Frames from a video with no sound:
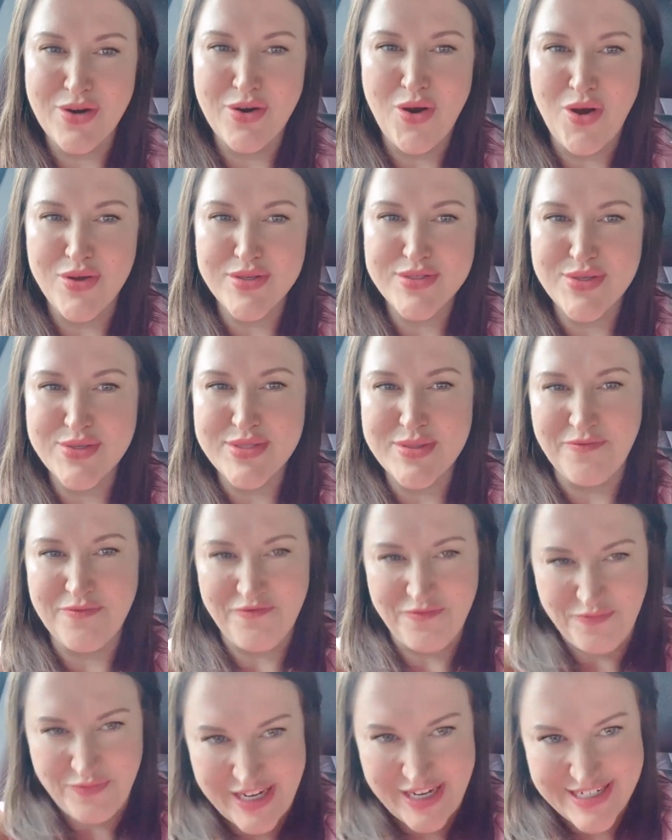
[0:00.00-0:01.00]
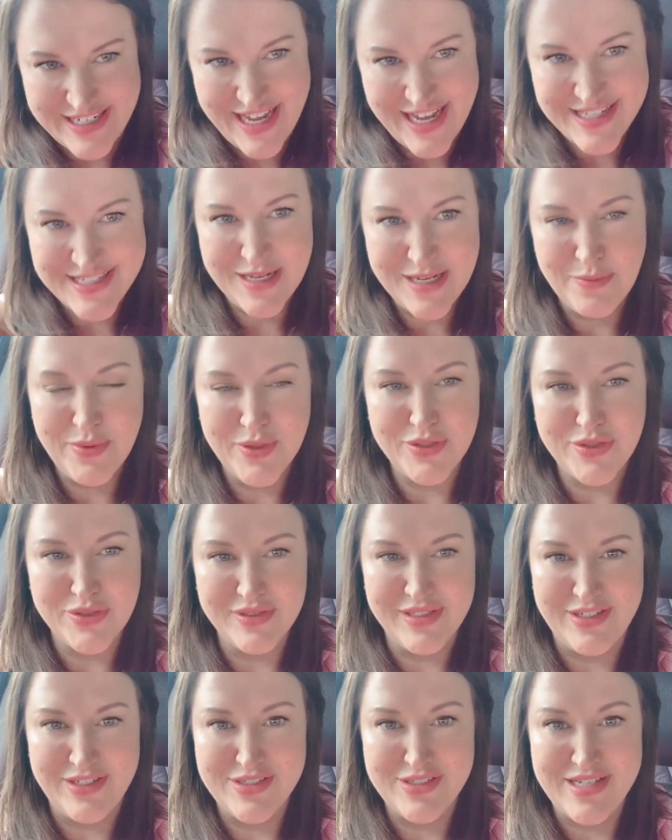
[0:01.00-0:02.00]
are also some fantastic builder
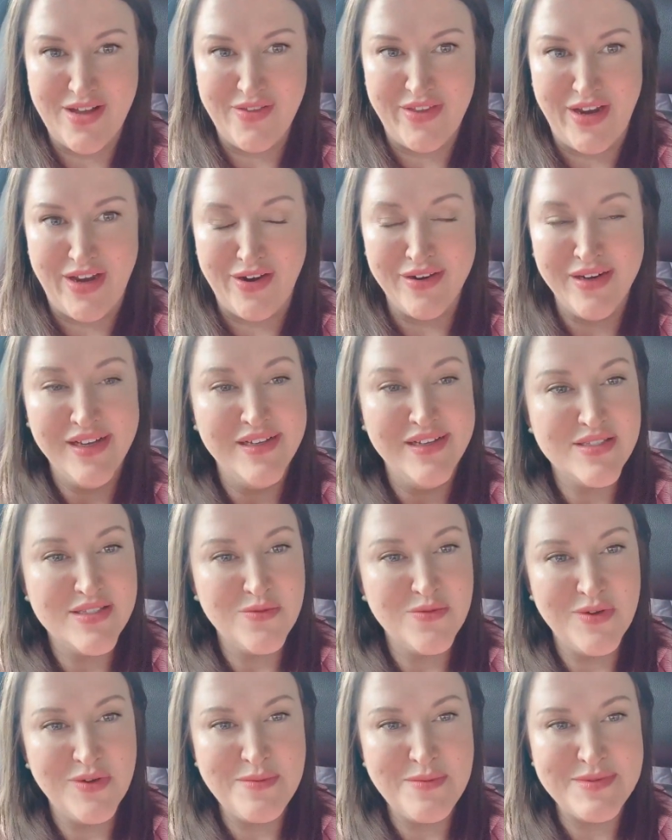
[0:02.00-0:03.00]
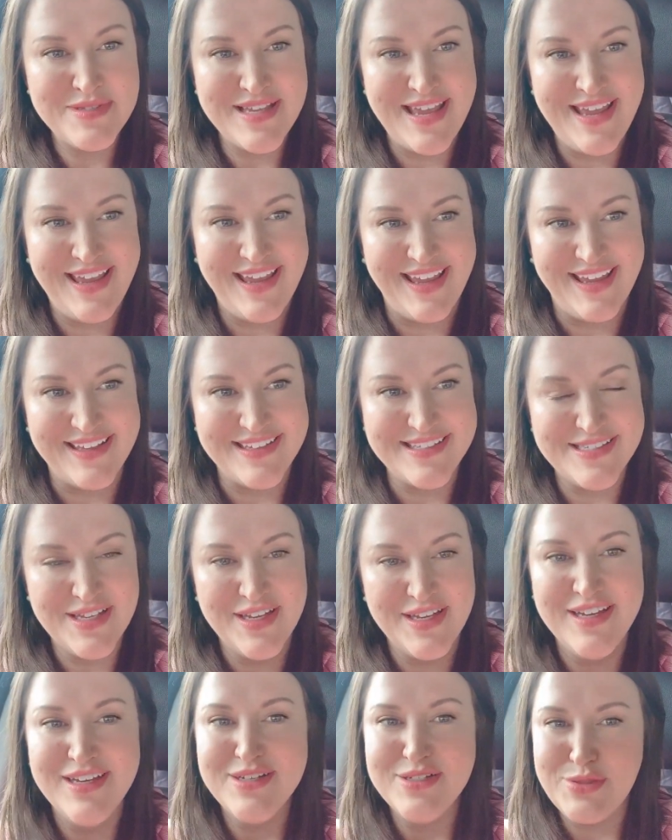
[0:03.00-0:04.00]
lenders out there. So what I'm saying is,
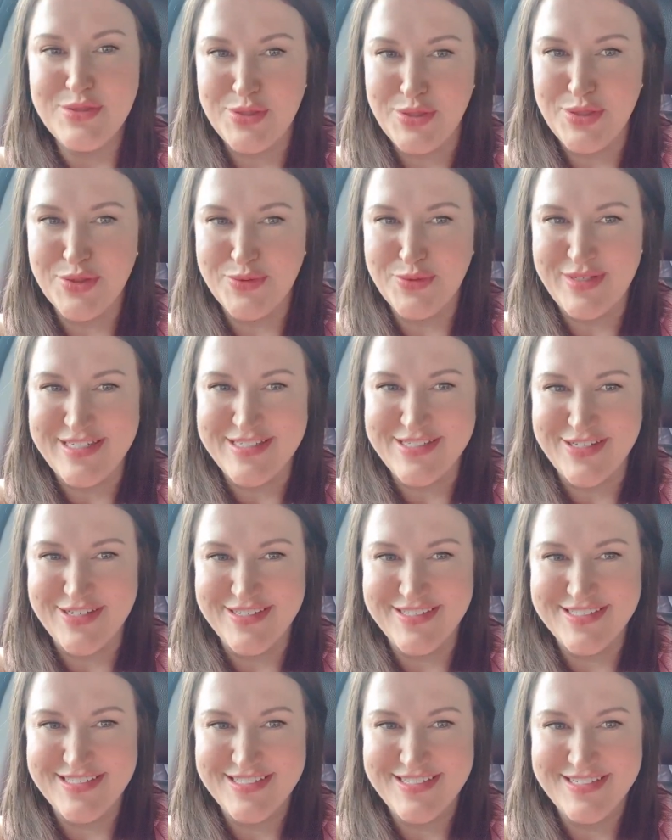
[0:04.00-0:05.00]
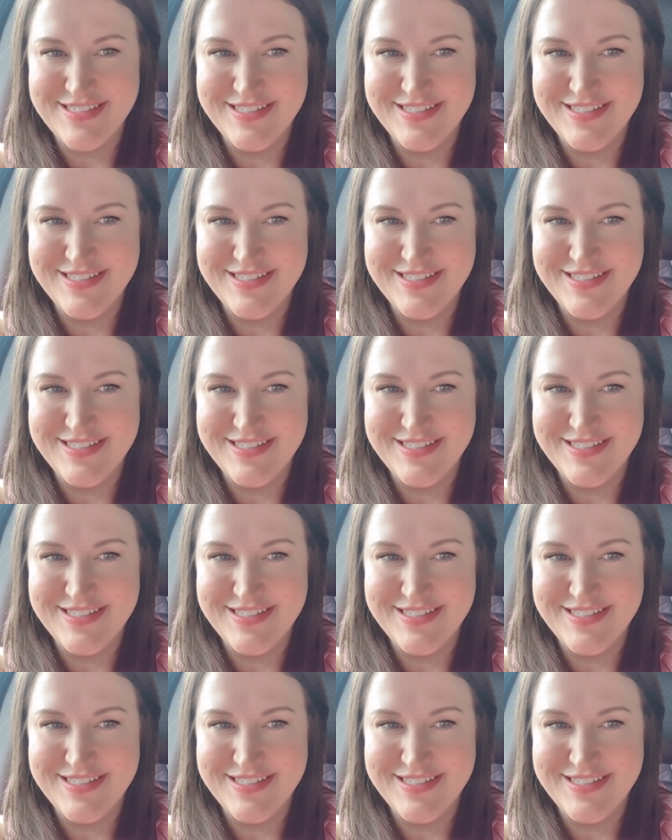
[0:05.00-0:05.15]
do your research.